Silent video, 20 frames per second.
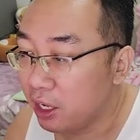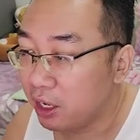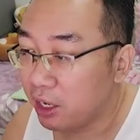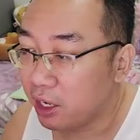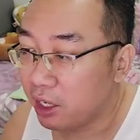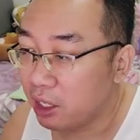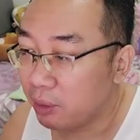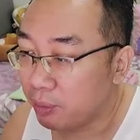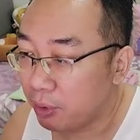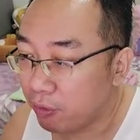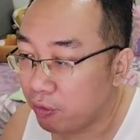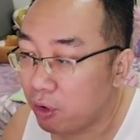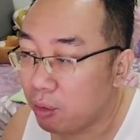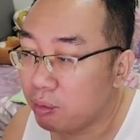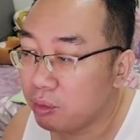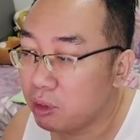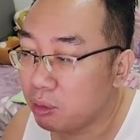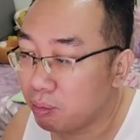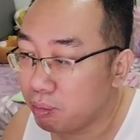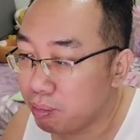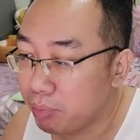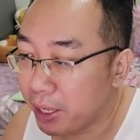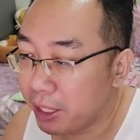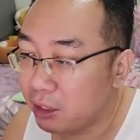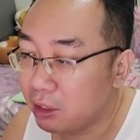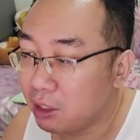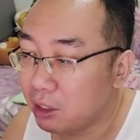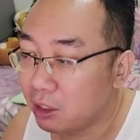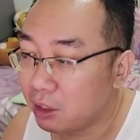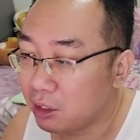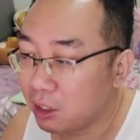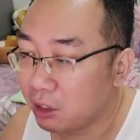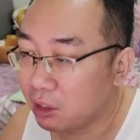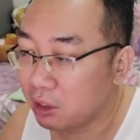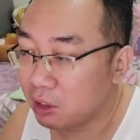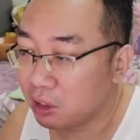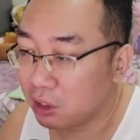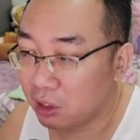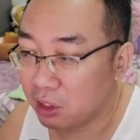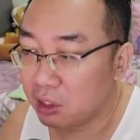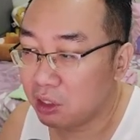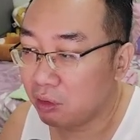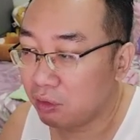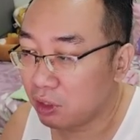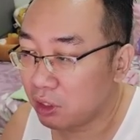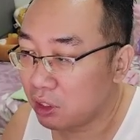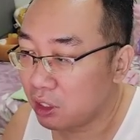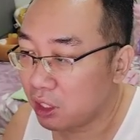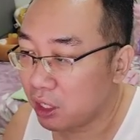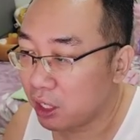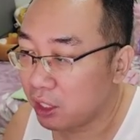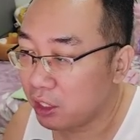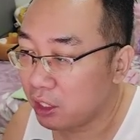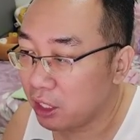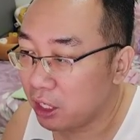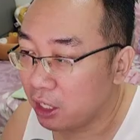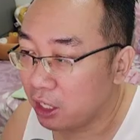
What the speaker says: and it performs better than the 3070 Ti.